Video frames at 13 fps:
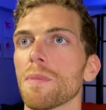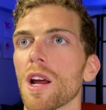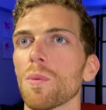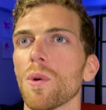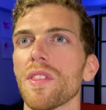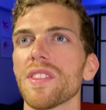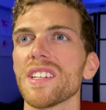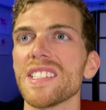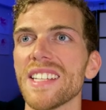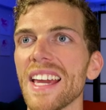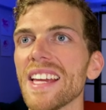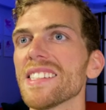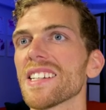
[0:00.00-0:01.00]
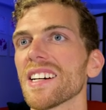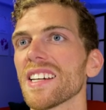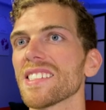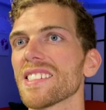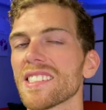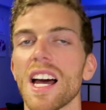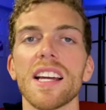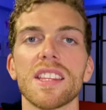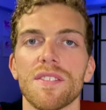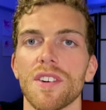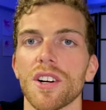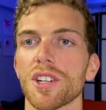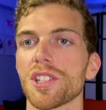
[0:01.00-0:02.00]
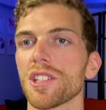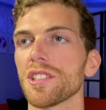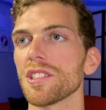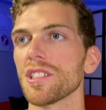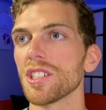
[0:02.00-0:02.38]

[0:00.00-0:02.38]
but I want the data inside the function